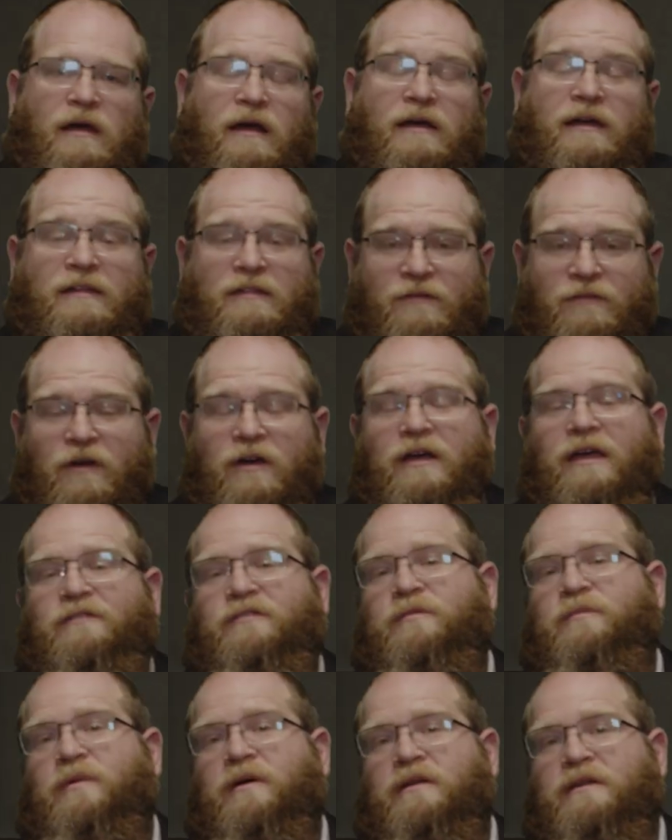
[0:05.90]
Good Tevach,
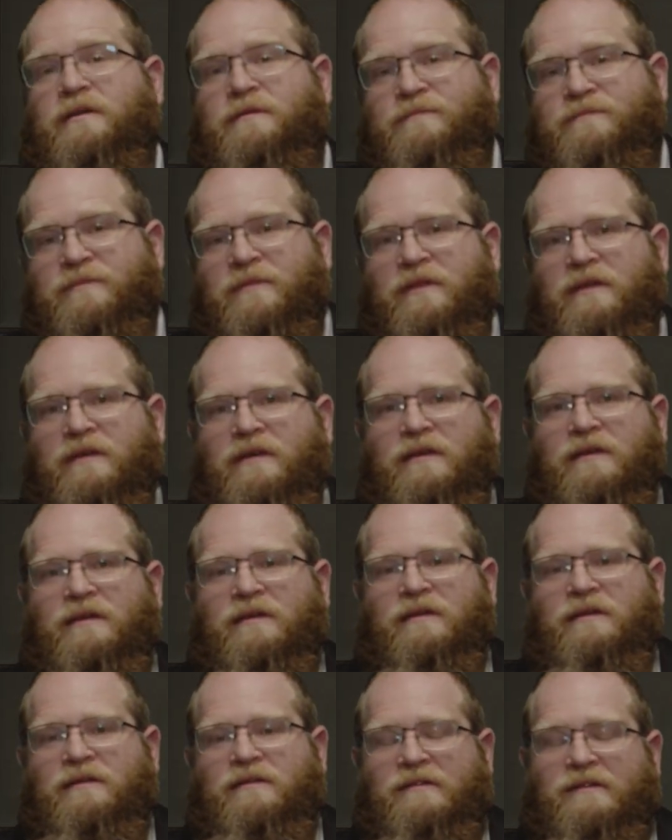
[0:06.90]
everybody.
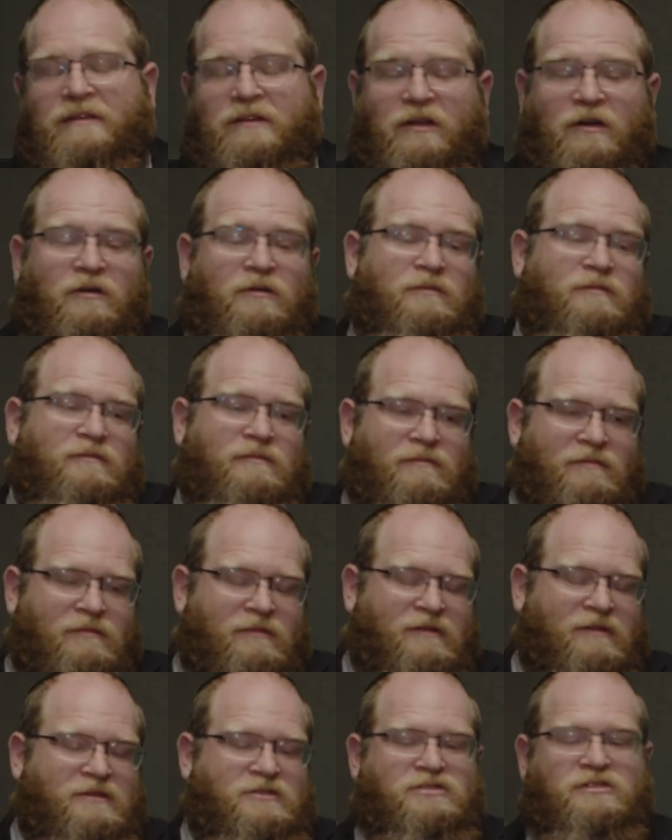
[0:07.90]
So
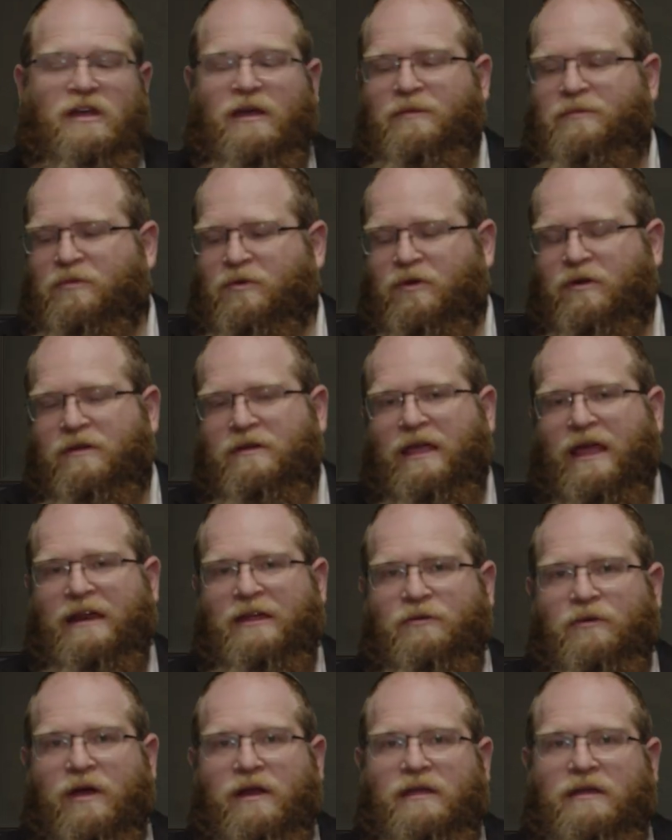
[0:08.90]
as Hashem, we're all
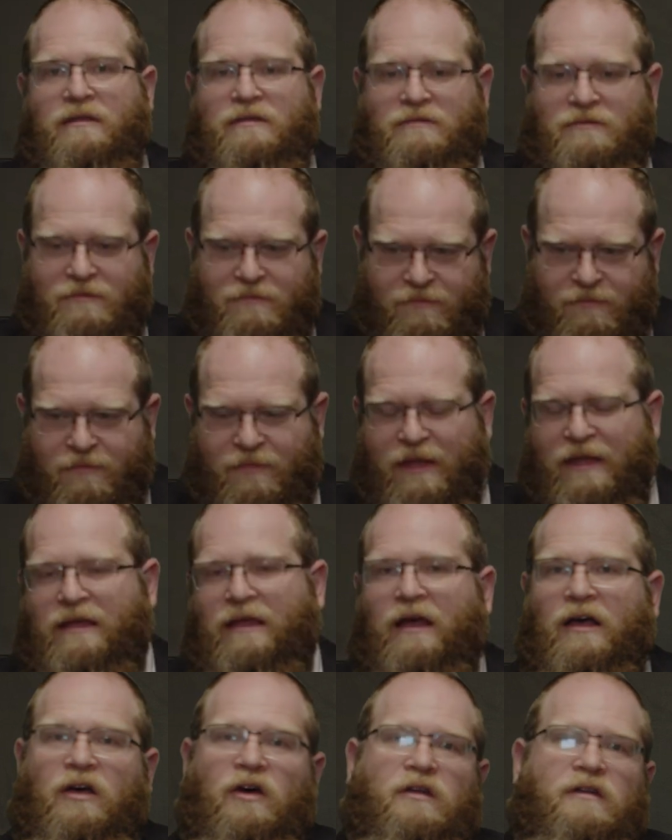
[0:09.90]
getting ready, making
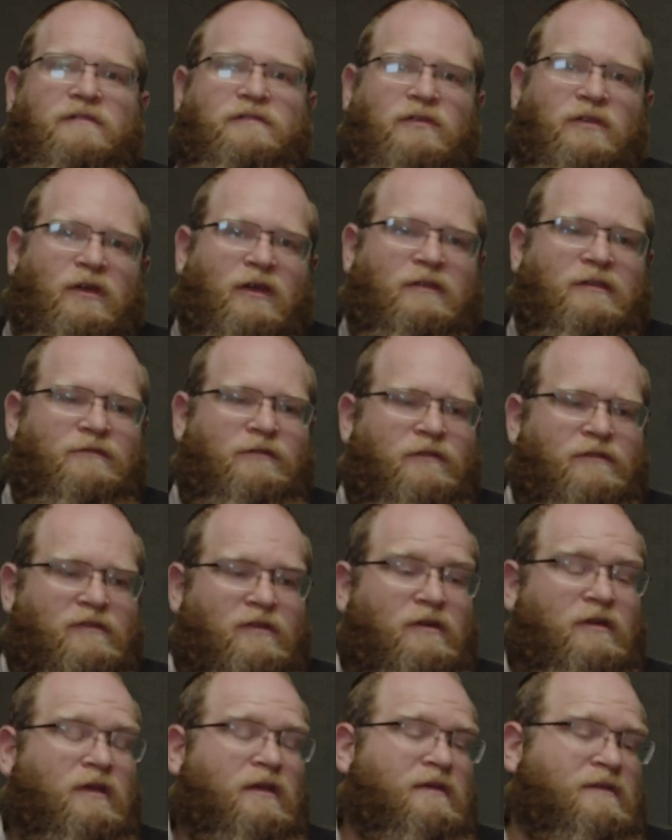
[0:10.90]
achanas for the Yontif of
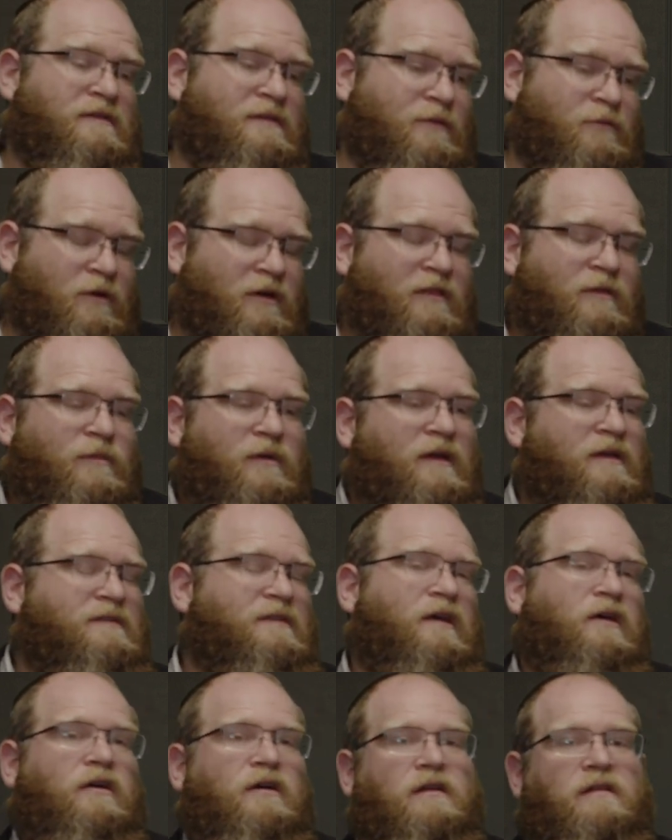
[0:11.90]
Sukkot, and one of the biggest
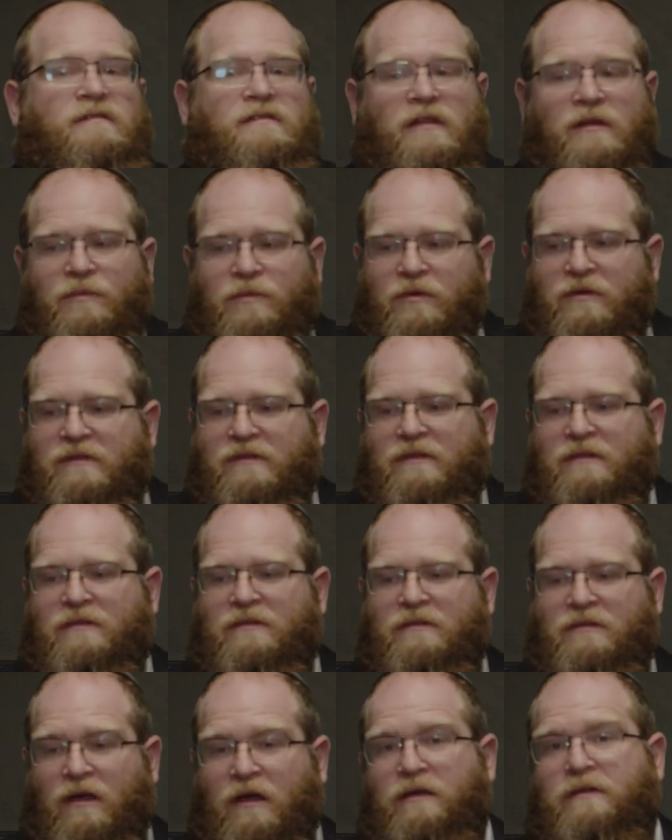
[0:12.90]
achanas that a
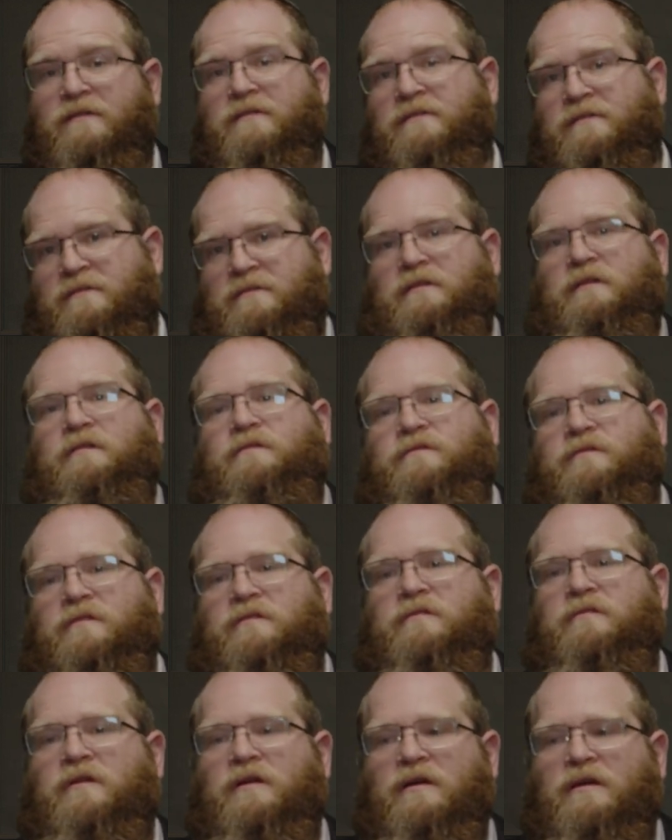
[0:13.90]
person does
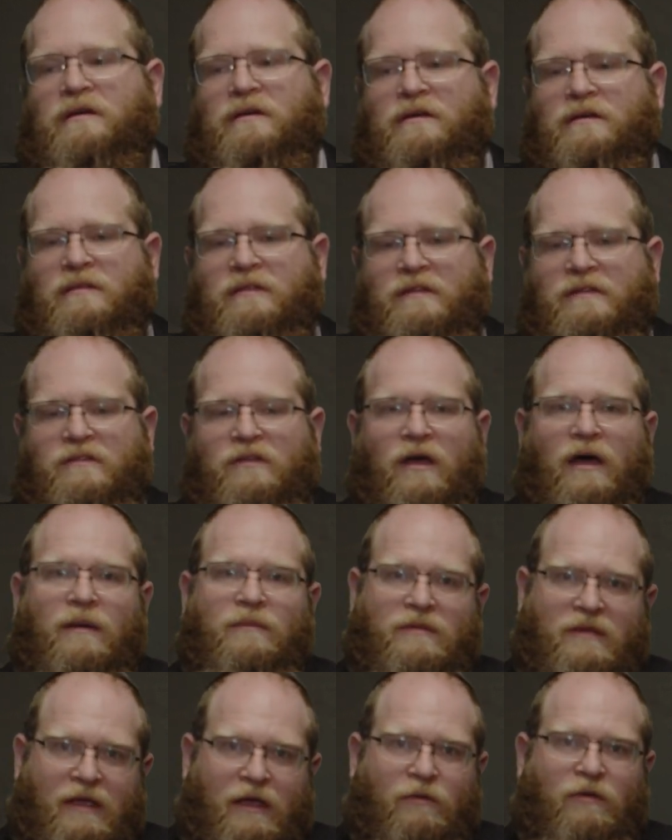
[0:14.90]
over this
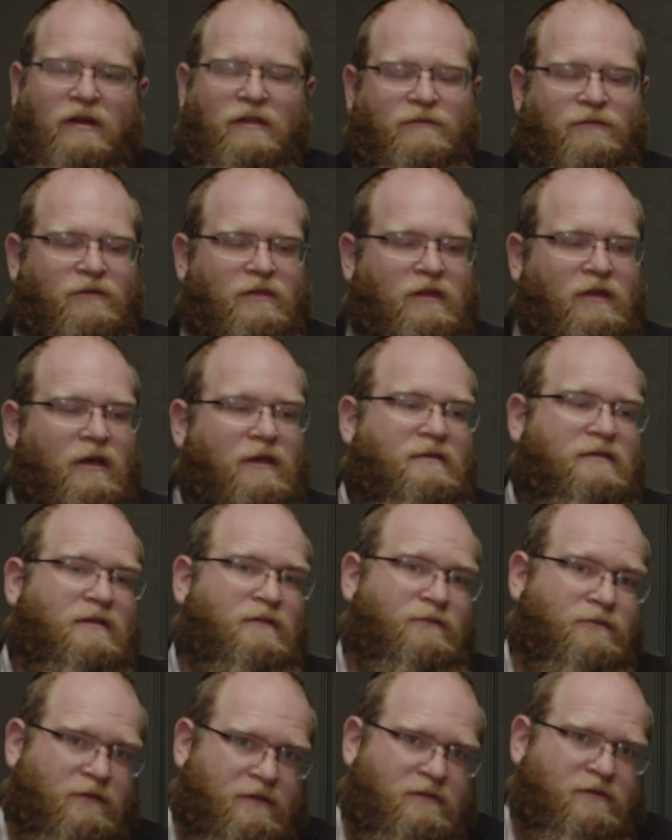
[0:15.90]
time to get ready for the
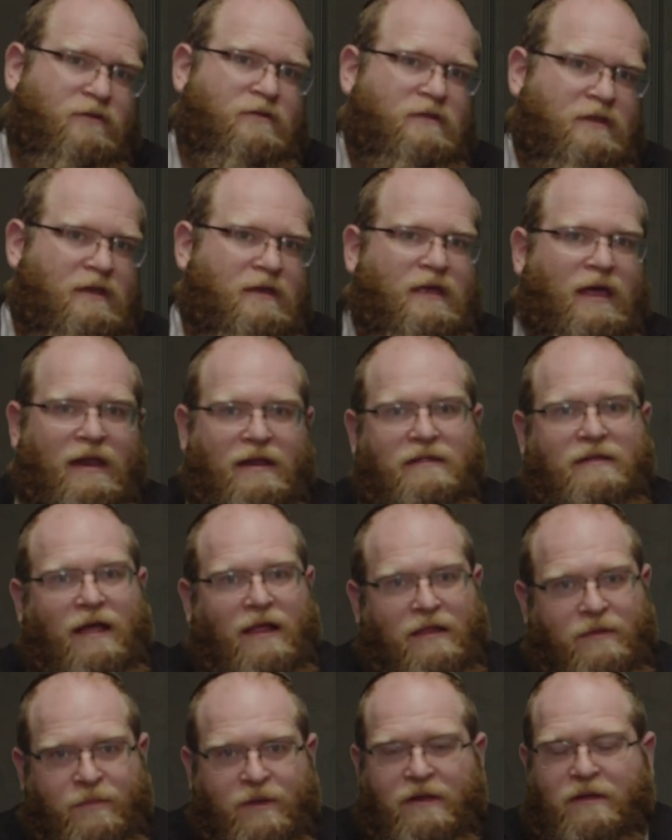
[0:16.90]
Yontif is certainly getting
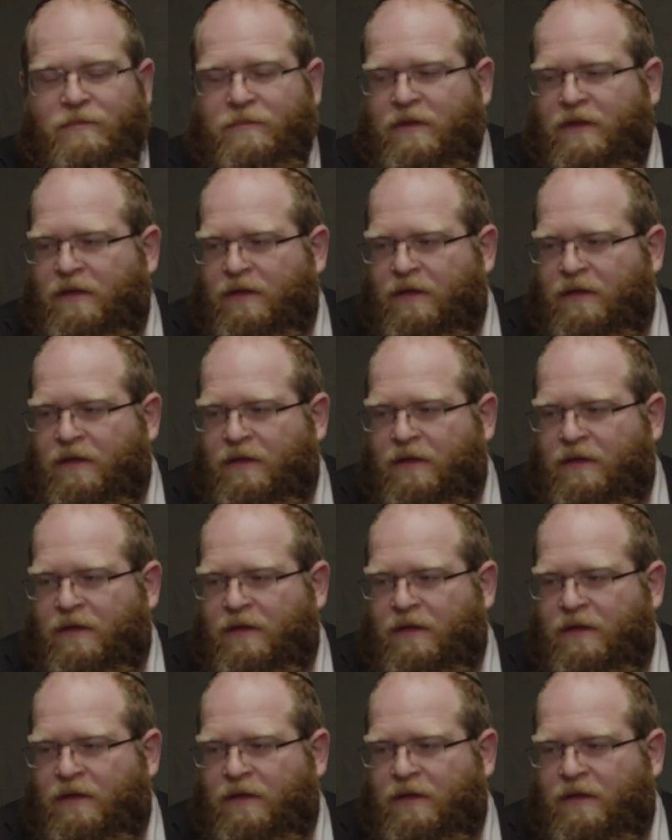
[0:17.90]
Daled Minim,